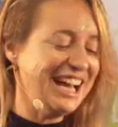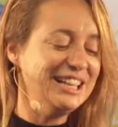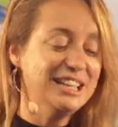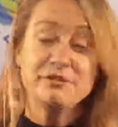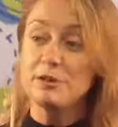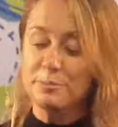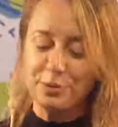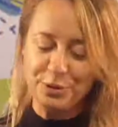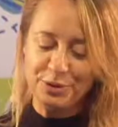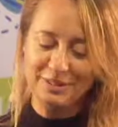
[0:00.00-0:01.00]
a
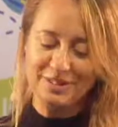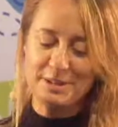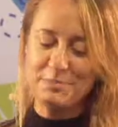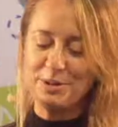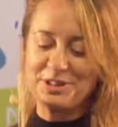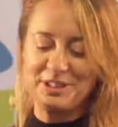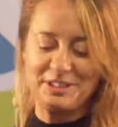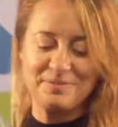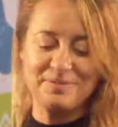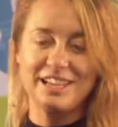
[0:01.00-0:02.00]
Liverpool supporter,